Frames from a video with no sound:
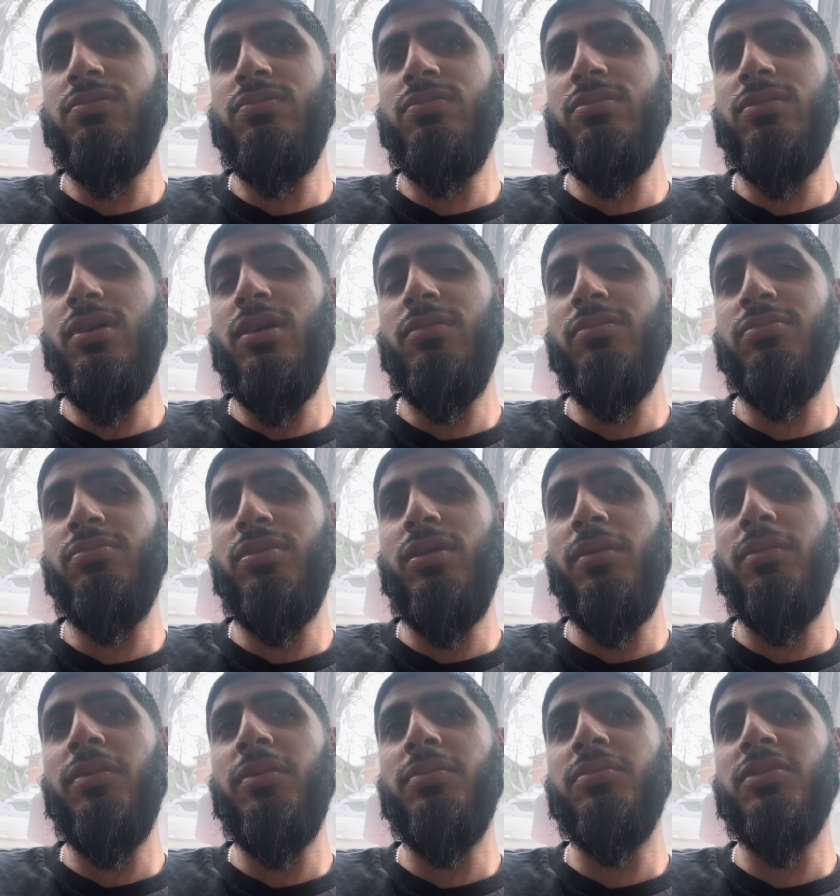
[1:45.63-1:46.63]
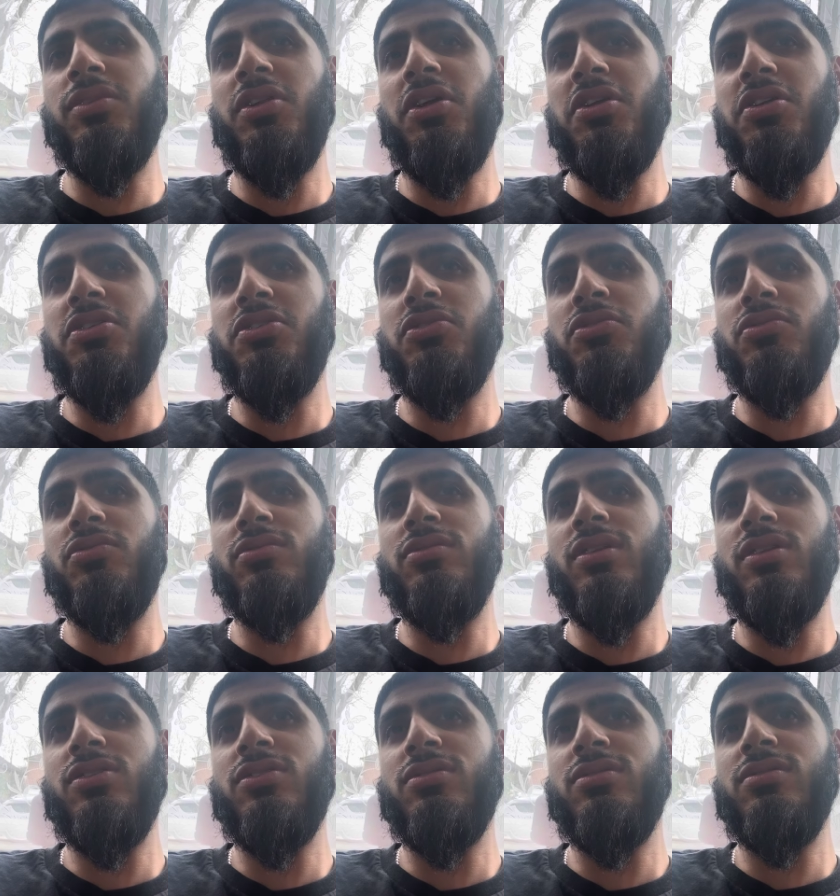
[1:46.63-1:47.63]
not problems and not issues,
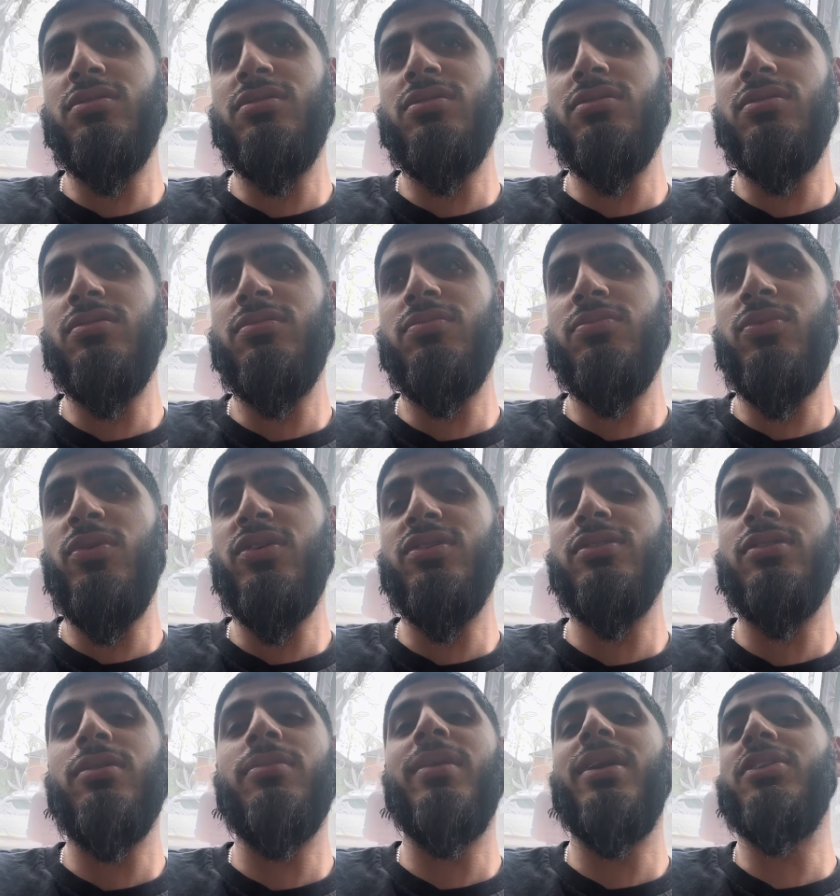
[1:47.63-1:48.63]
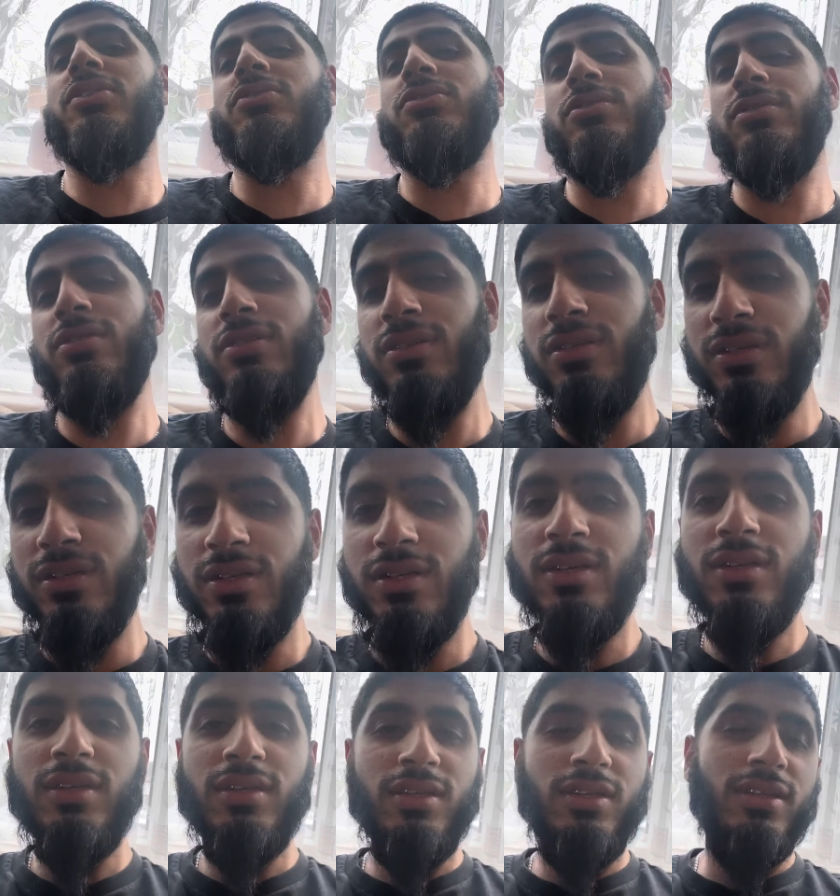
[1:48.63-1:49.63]
they're just personal matters.
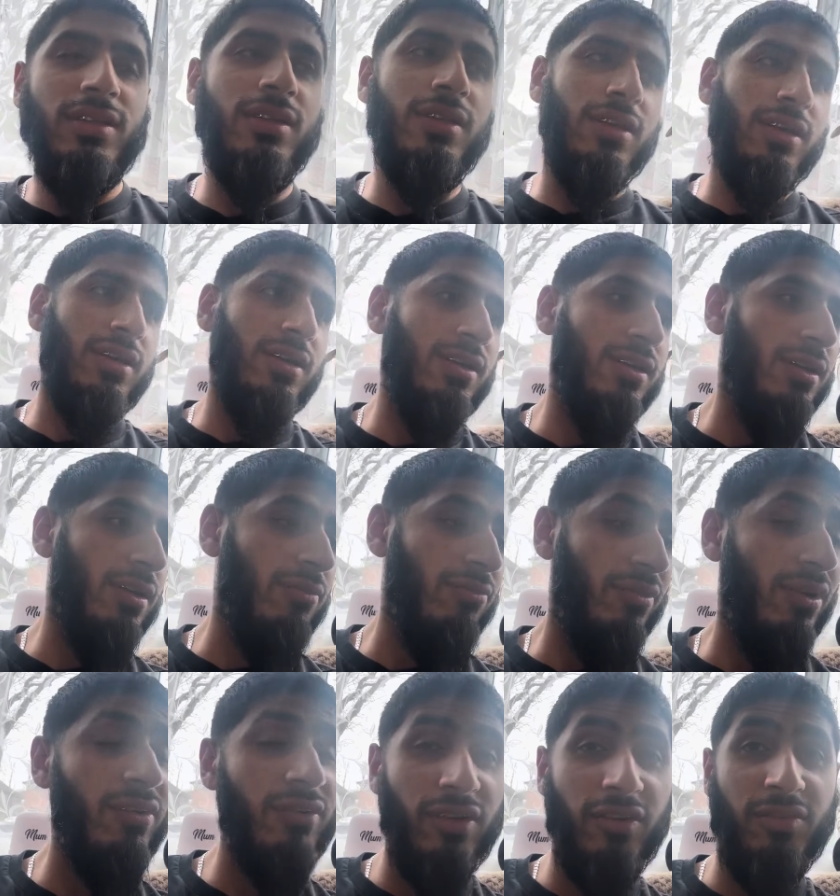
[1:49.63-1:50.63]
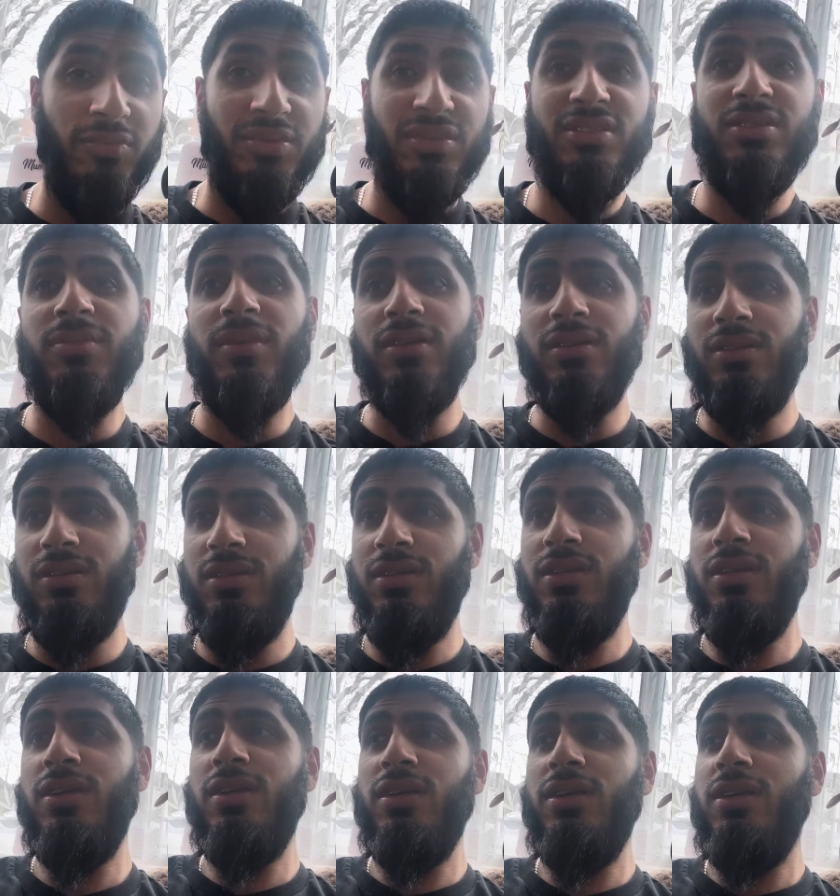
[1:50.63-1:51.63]
Yeah, I'm very, very busy, man.
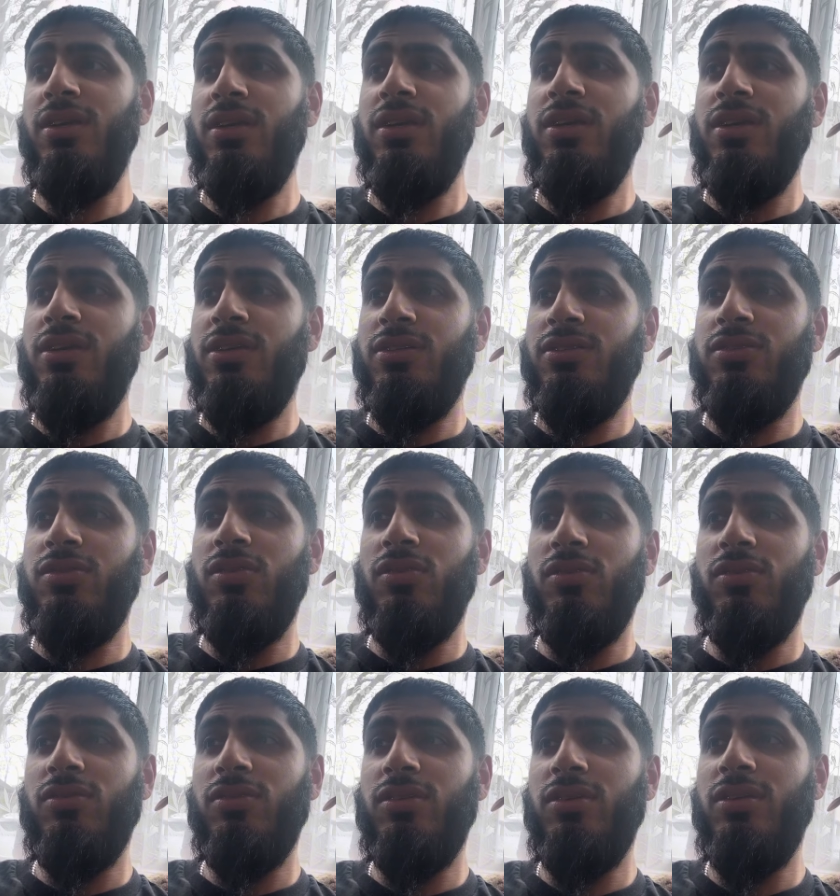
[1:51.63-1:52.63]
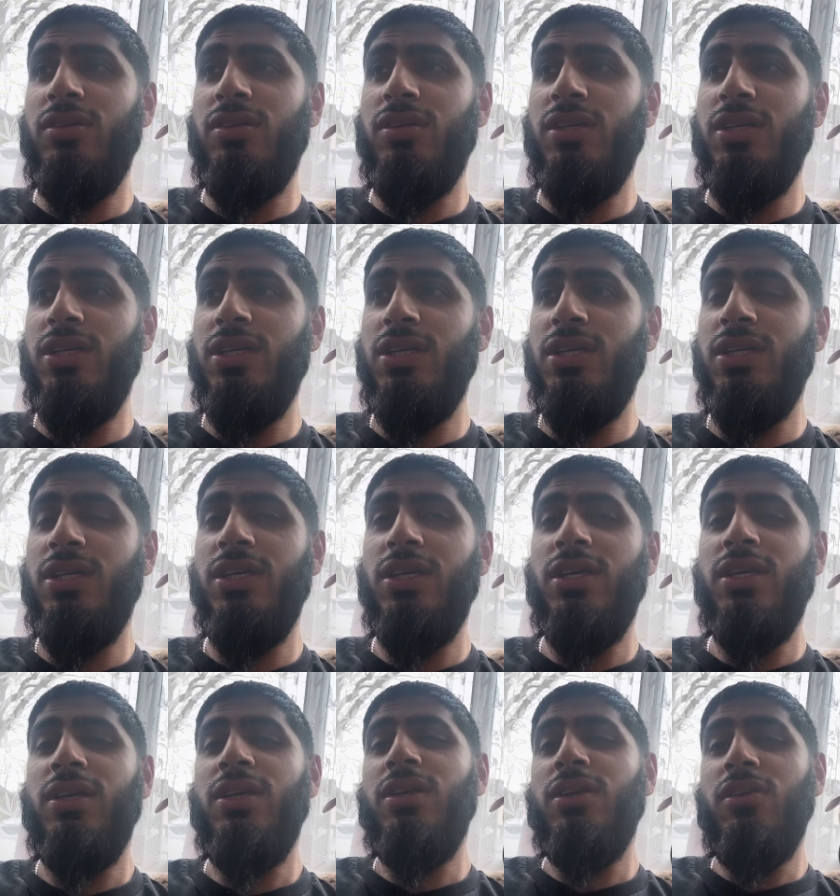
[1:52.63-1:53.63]
So
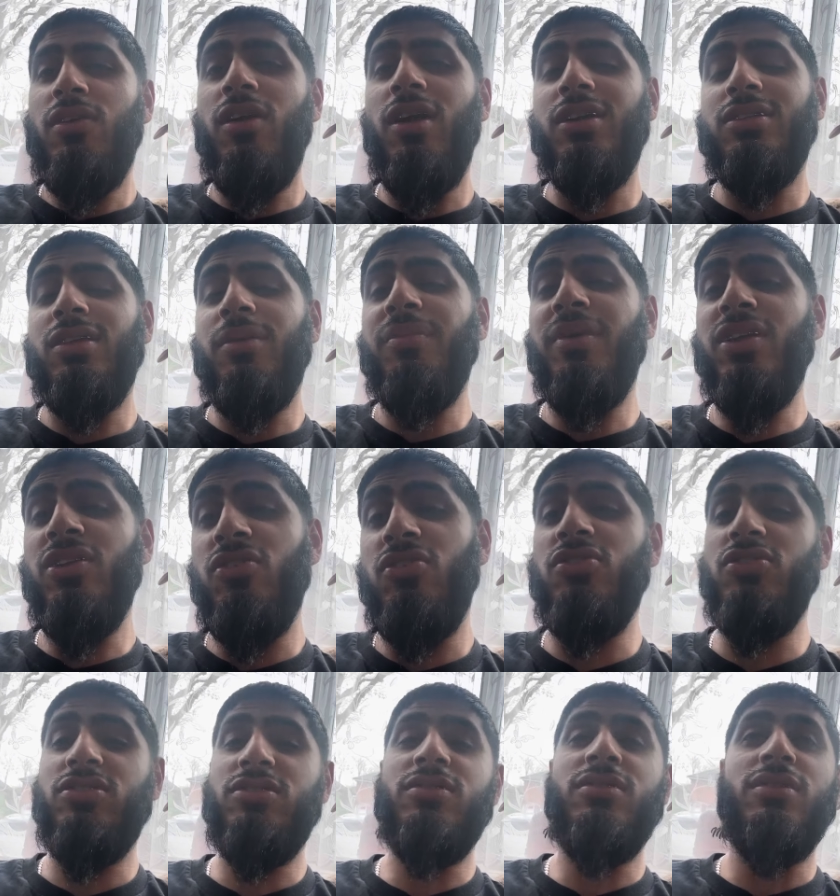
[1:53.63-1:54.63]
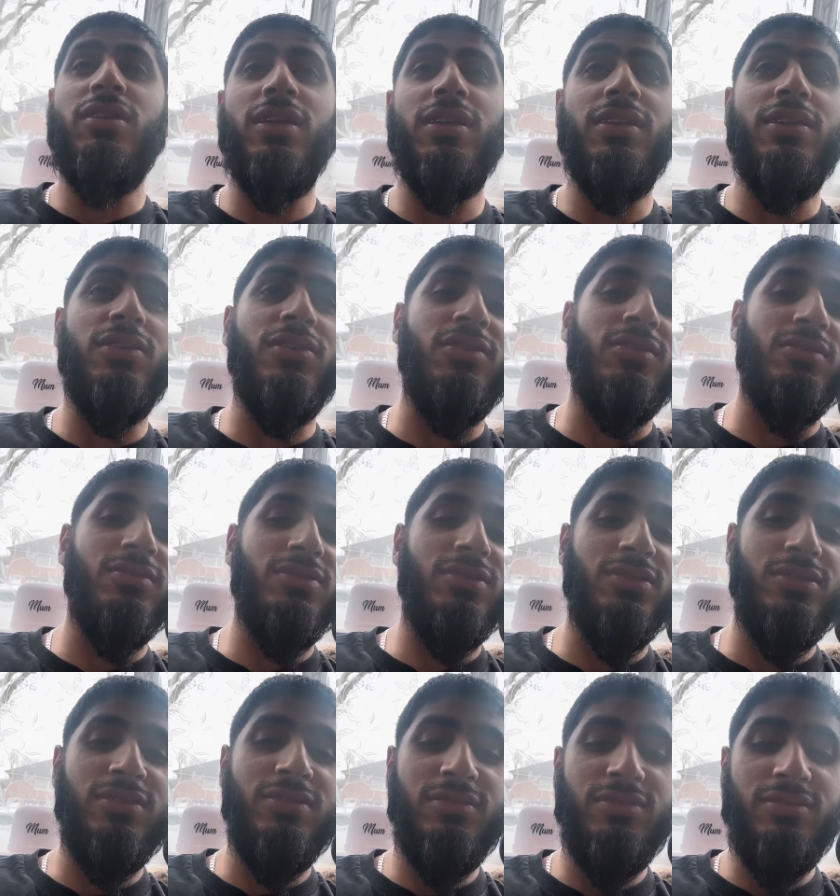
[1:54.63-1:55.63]
guys, I beg you, just like, you know, just